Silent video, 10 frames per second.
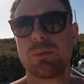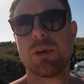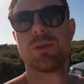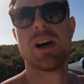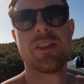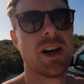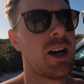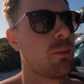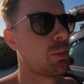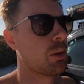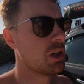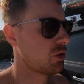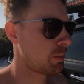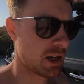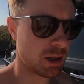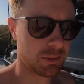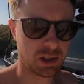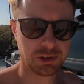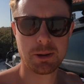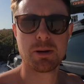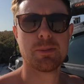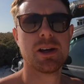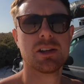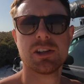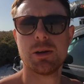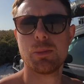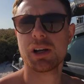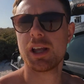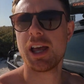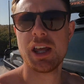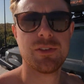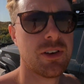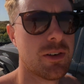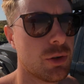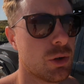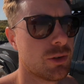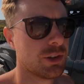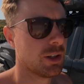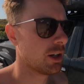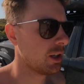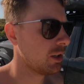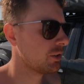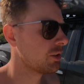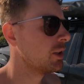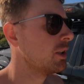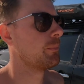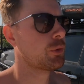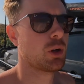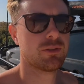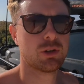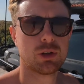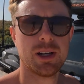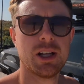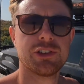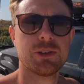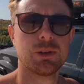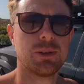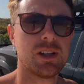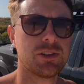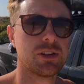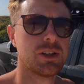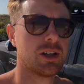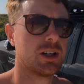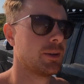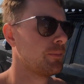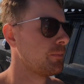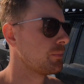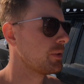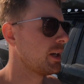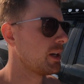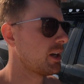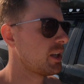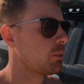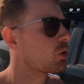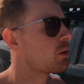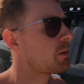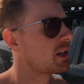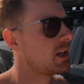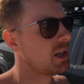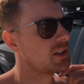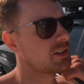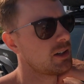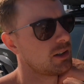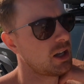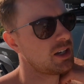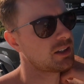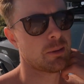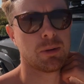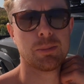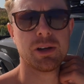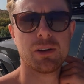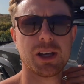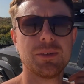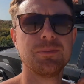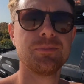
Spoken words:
once we've had that, we'll probably just pack up the last couple of bits and then we're going to head further north into the island. Go have a look around, see what there is, and yeah, and then we'll come back here later and camp up here again.